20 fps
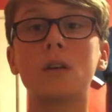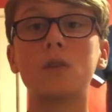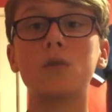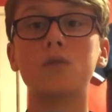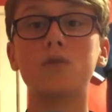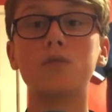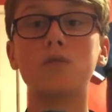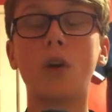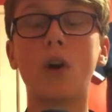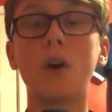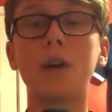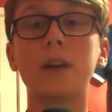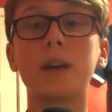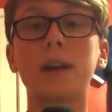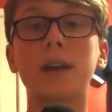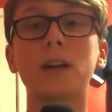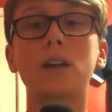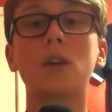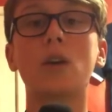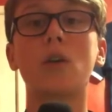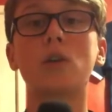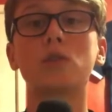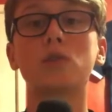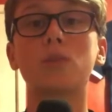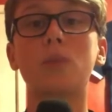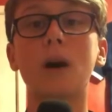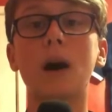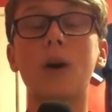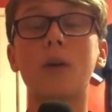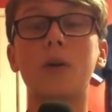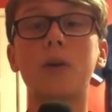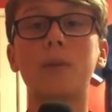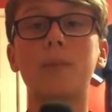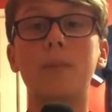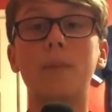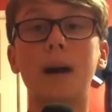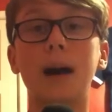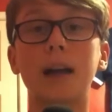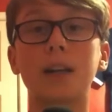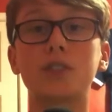Right then guys, welcome
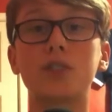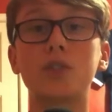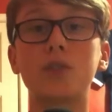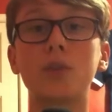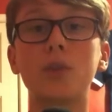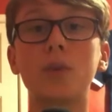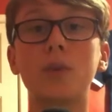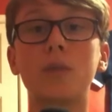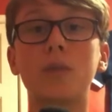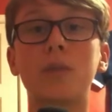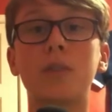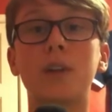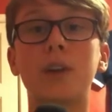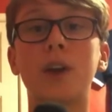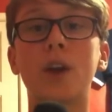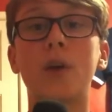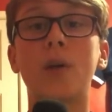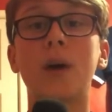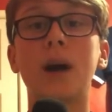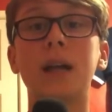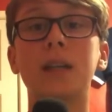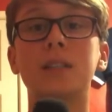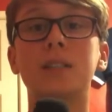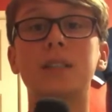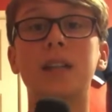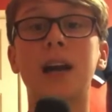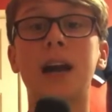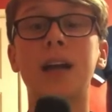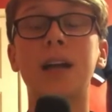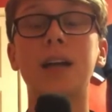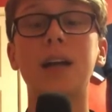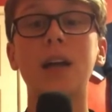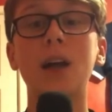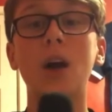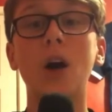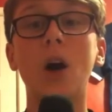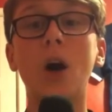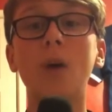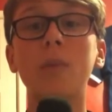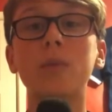back to another video, and today
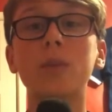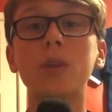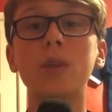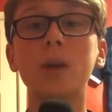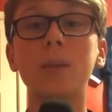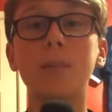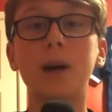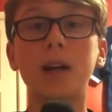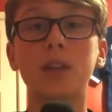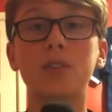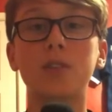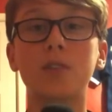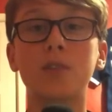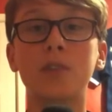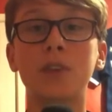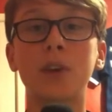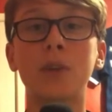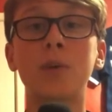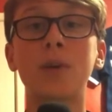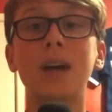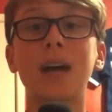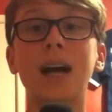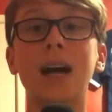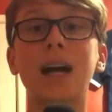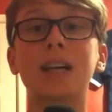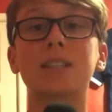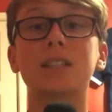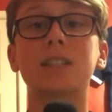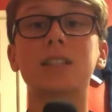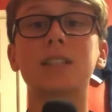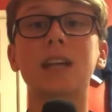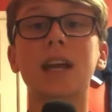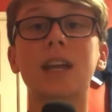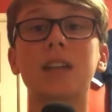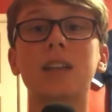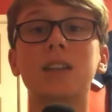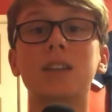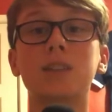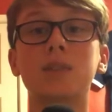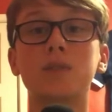I'm doing a match review as the
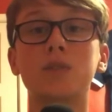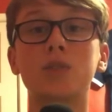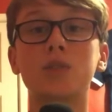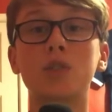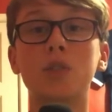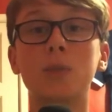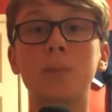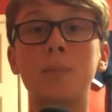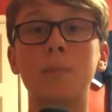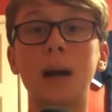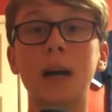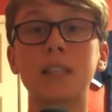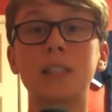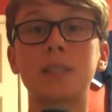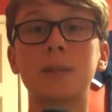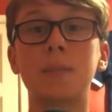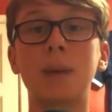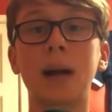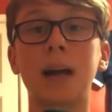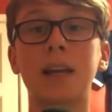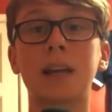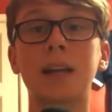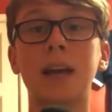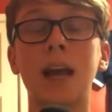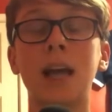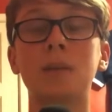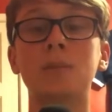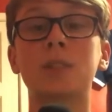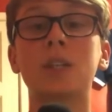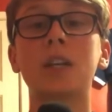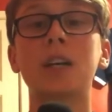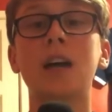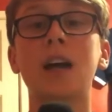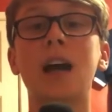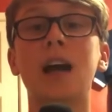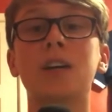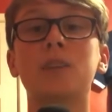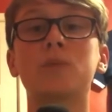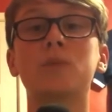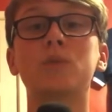Saddlers have drew back-to-back games
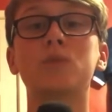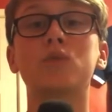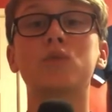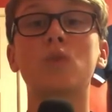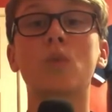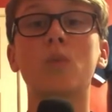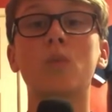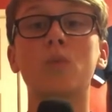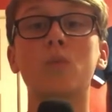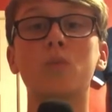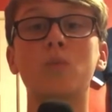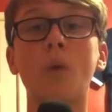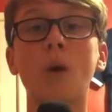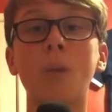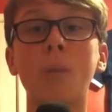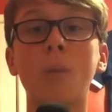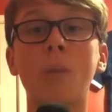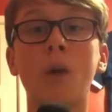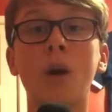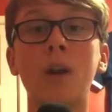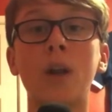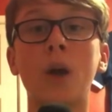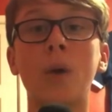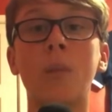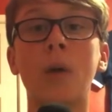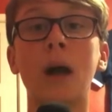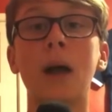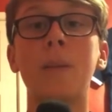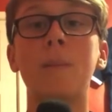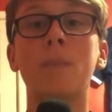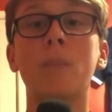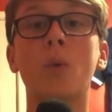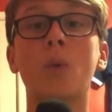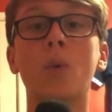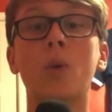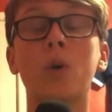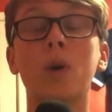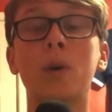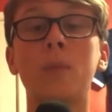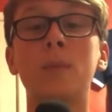as we've drawn 1-1 away at
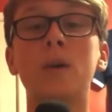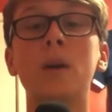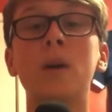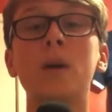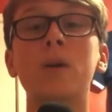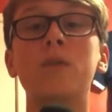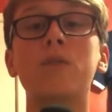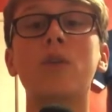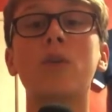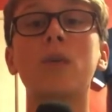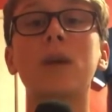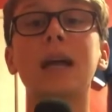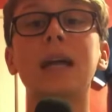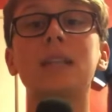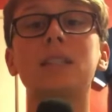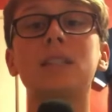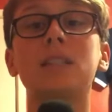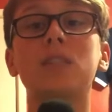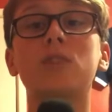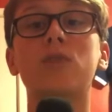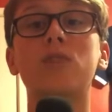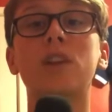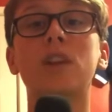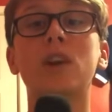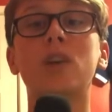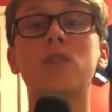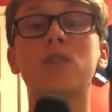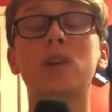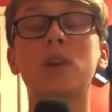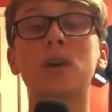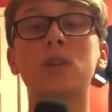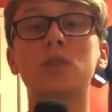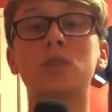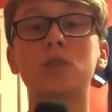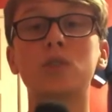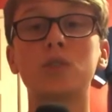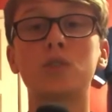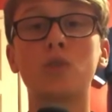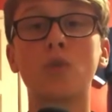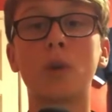Morecambe. Before we get into this video, if you're going
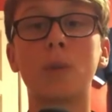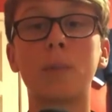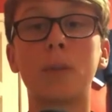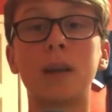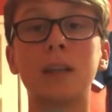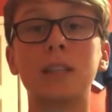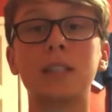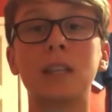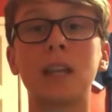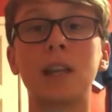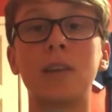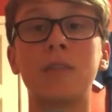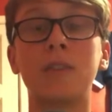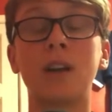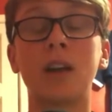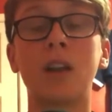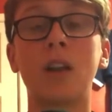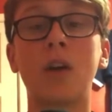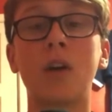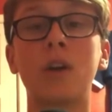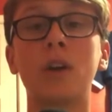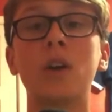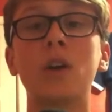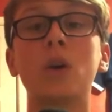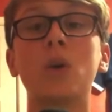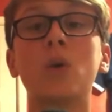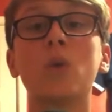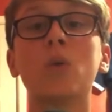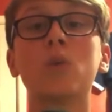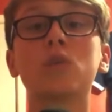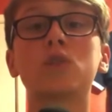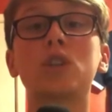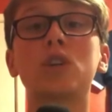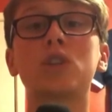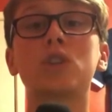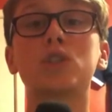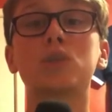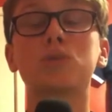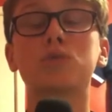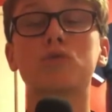to enjoy it, please leave it a like. Also
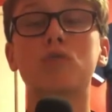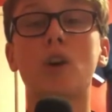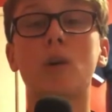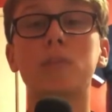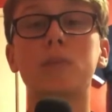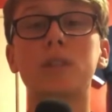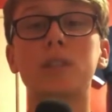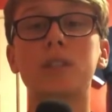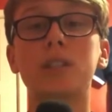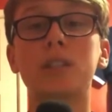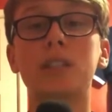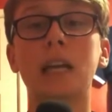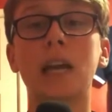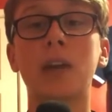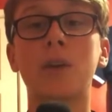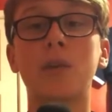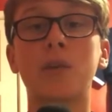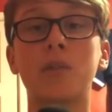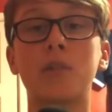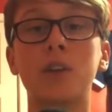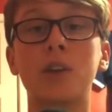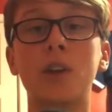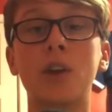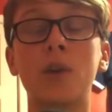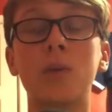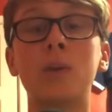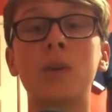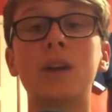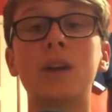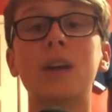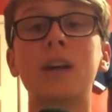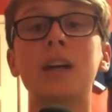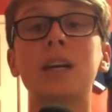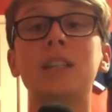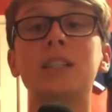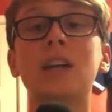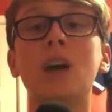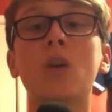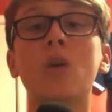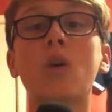subscribe to the channel if you're new.
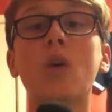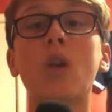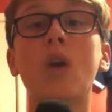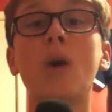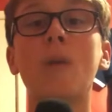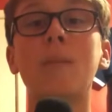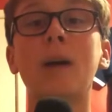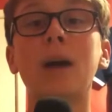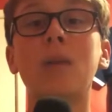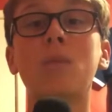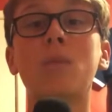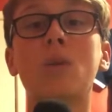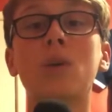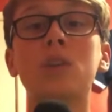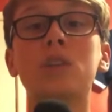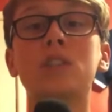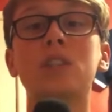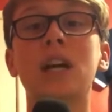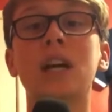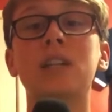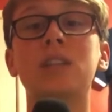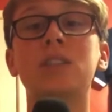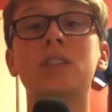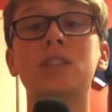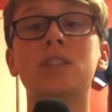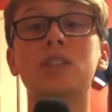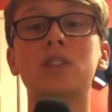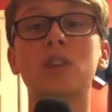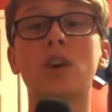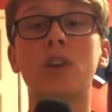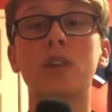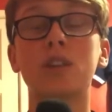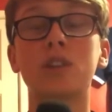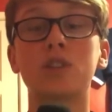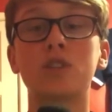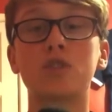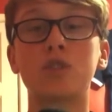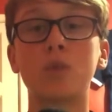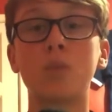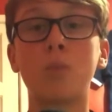Daryl Clark made one change to the side
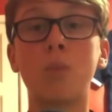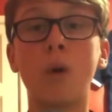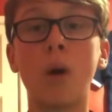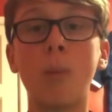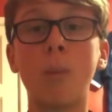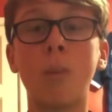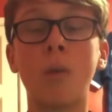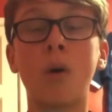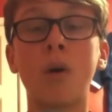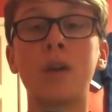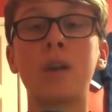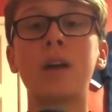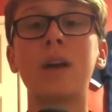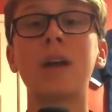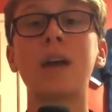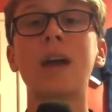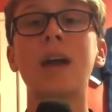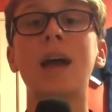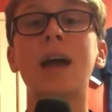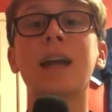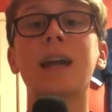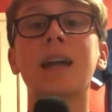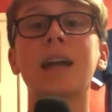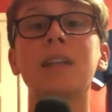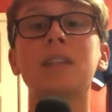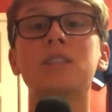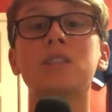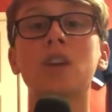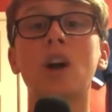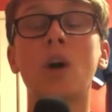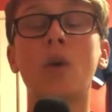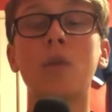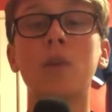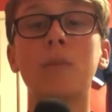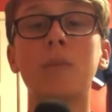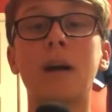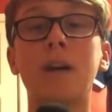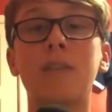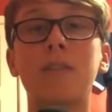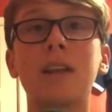that drew 1-1 against
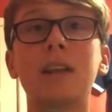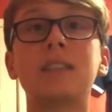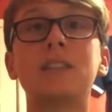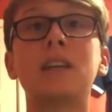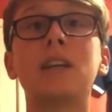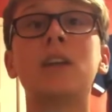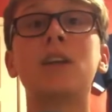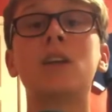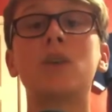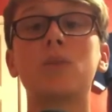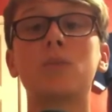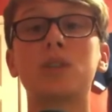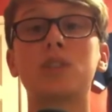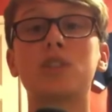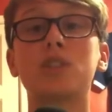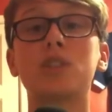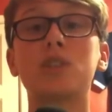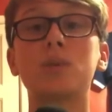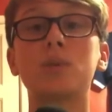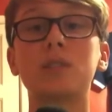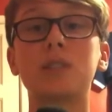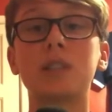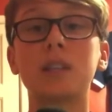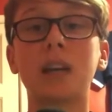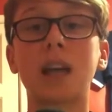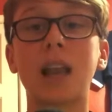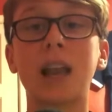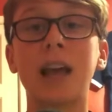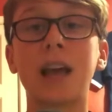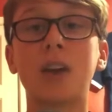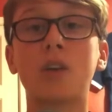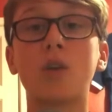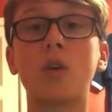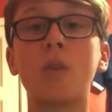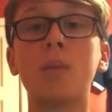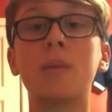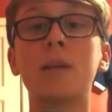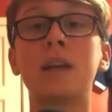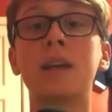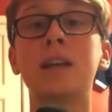Oldham Athletic, with Stuart Sinclair
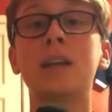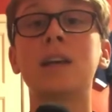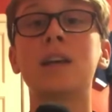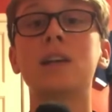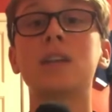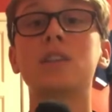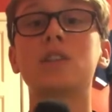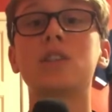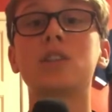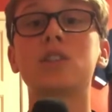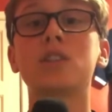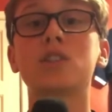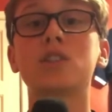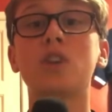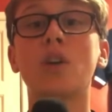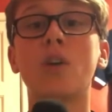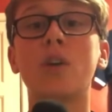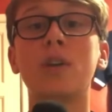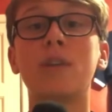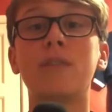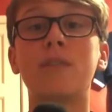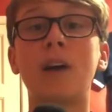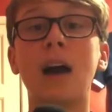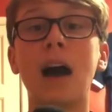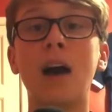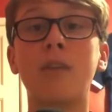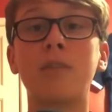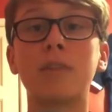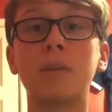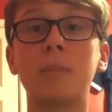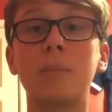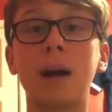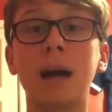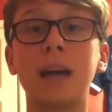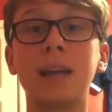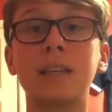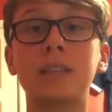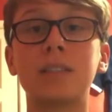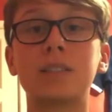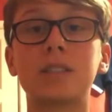coming in to the side for Alfie
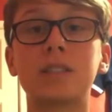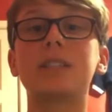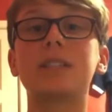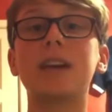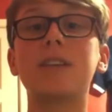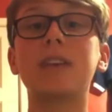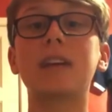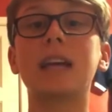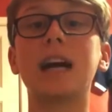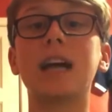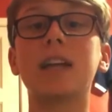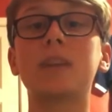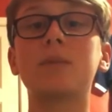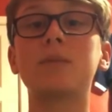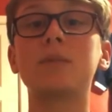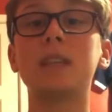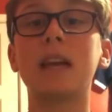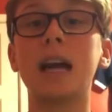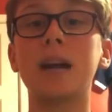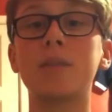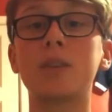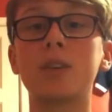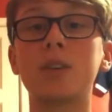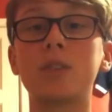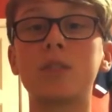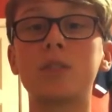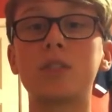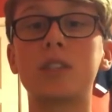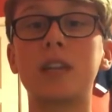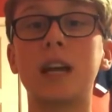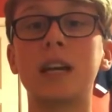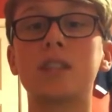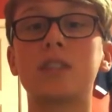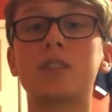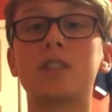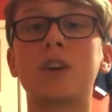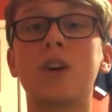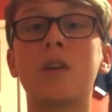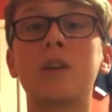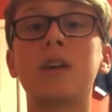Bates. Derek Adam named an unchanged
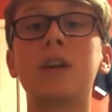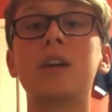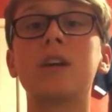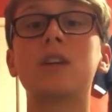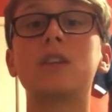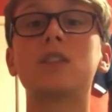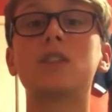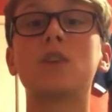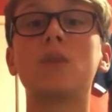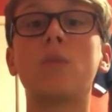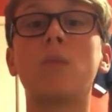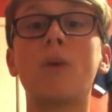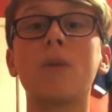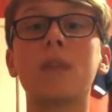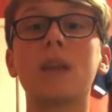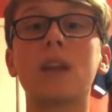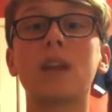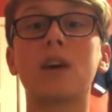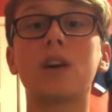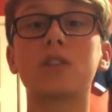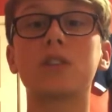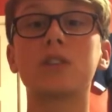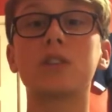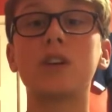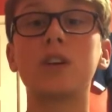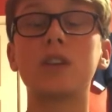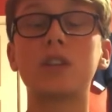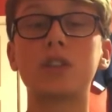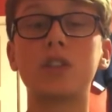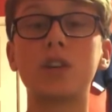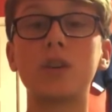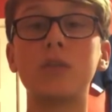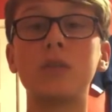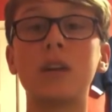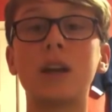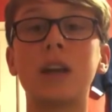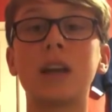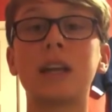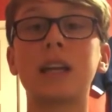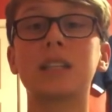side to the one that lost
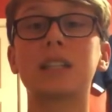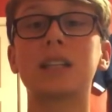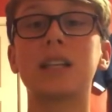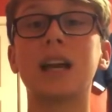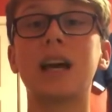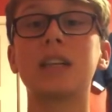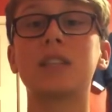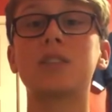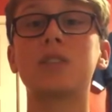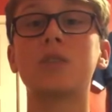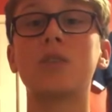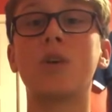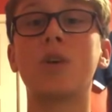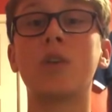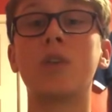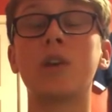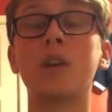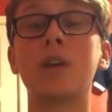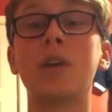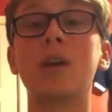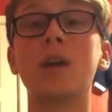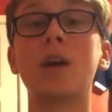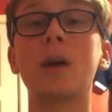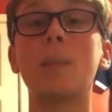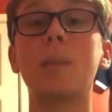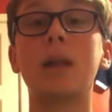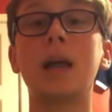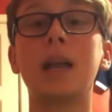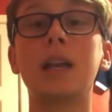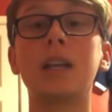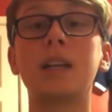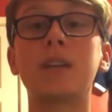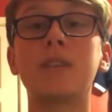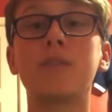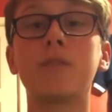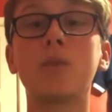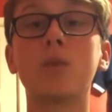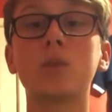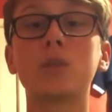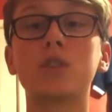2-0 against Leighton Orient, playing in a
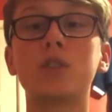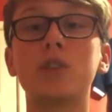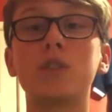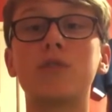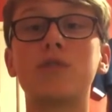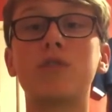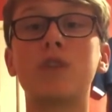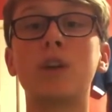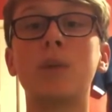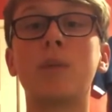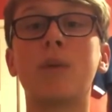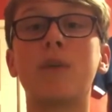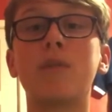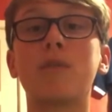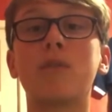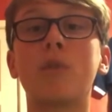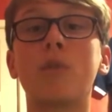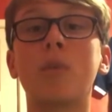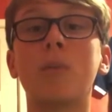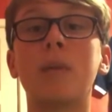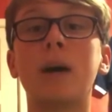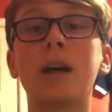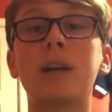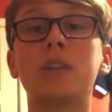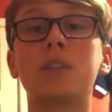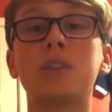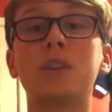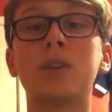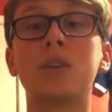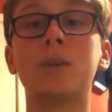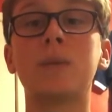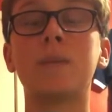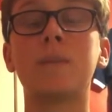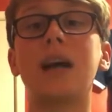4-2-3-1 formation.